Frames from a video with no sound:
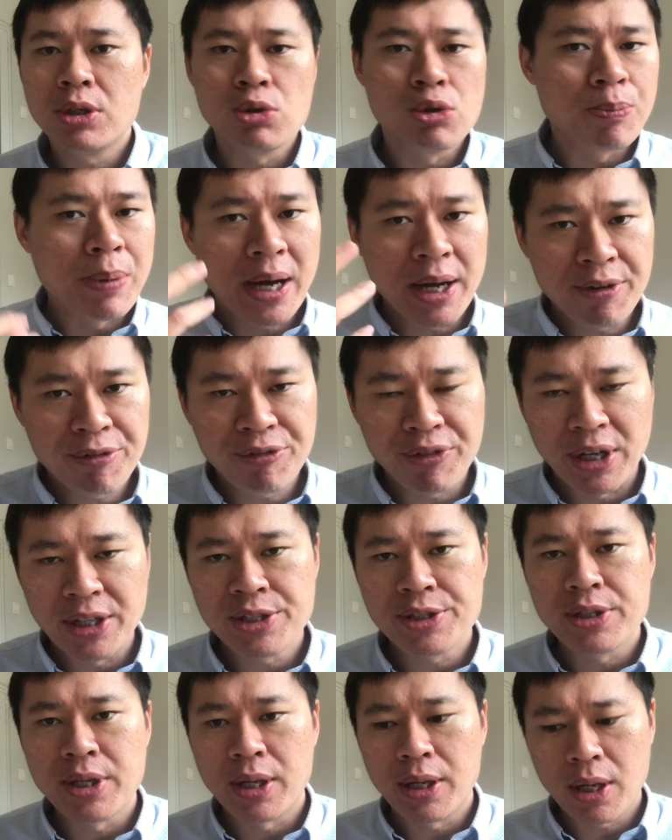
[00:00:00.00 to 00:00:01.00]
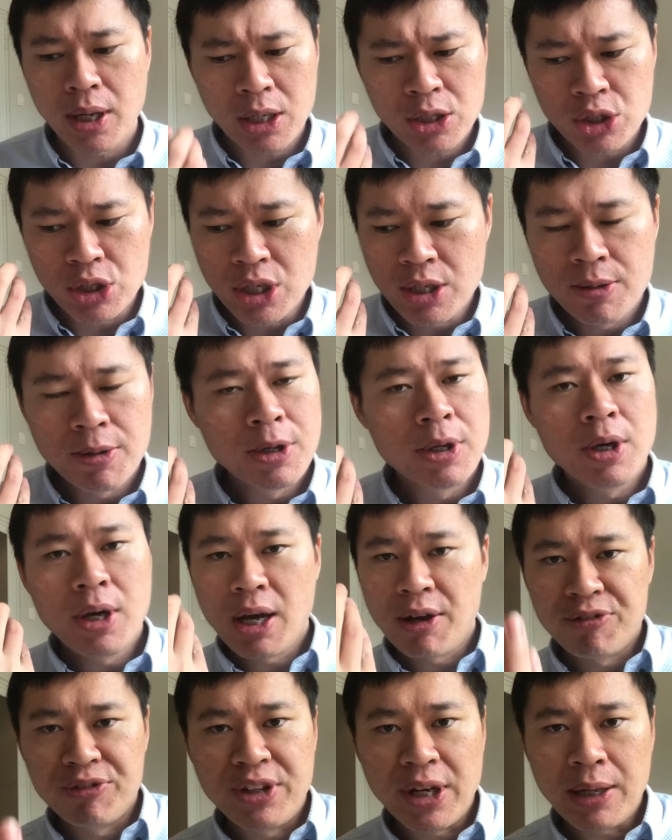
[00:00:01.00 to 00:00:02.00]
You buy funds that actually
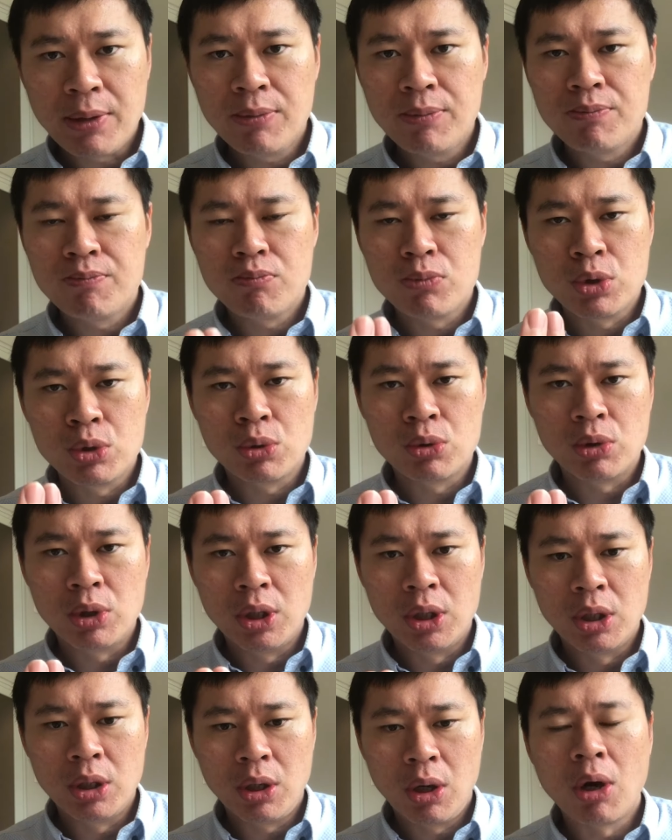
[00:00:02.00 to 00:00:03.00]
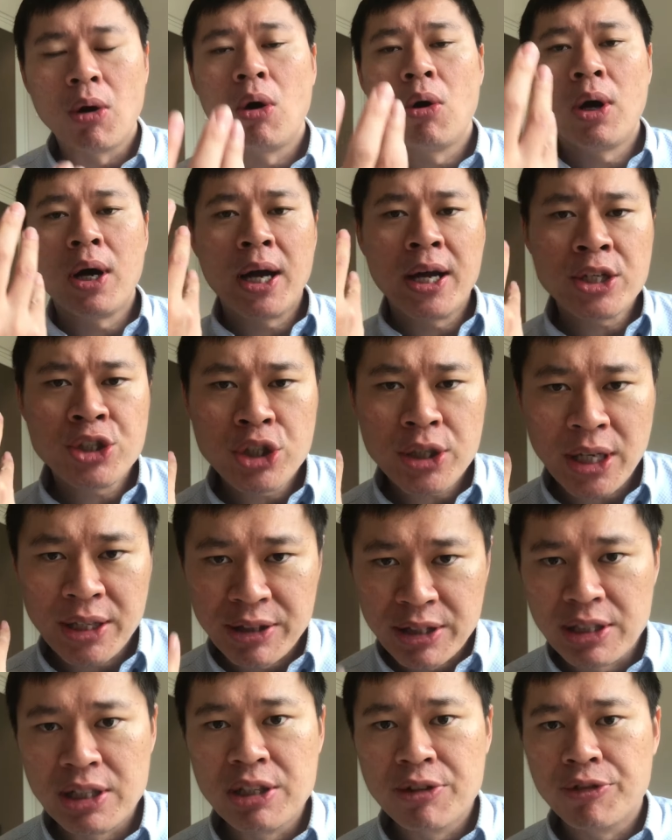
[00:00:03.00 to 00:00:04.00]
have done, you know, or actually
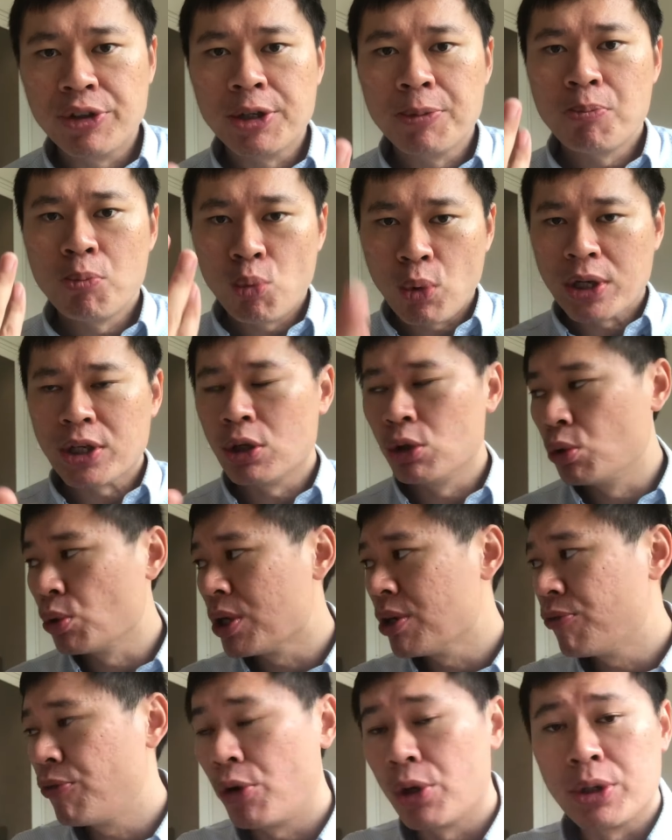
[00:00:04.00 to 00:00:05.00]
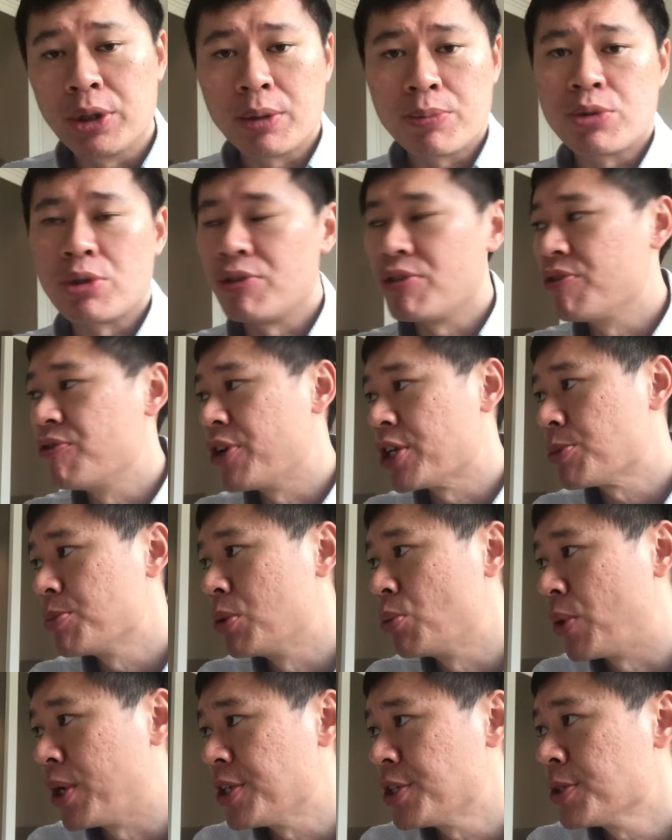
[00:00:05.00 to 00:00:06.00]
can deliver what you're looking for in terms of
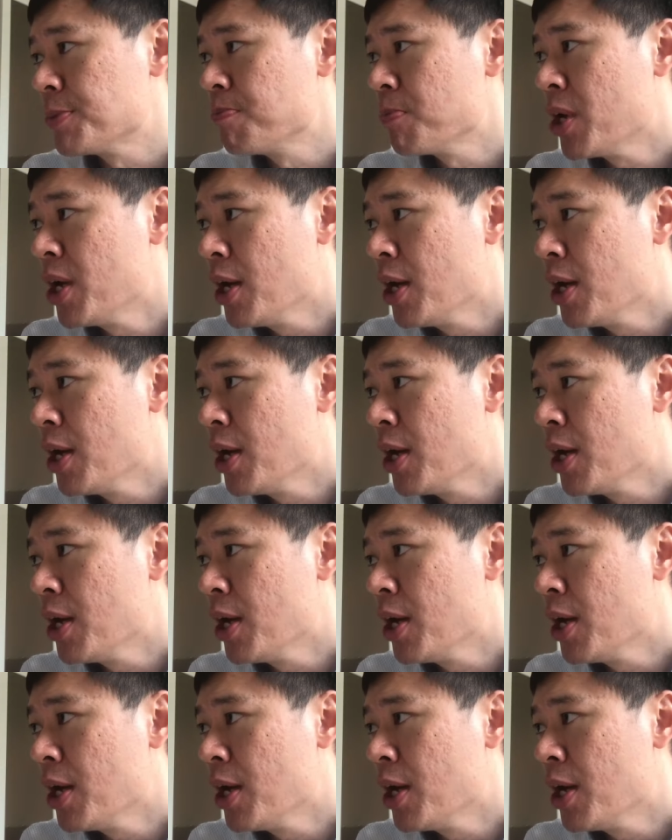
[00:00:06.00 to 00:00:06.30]
investment wise.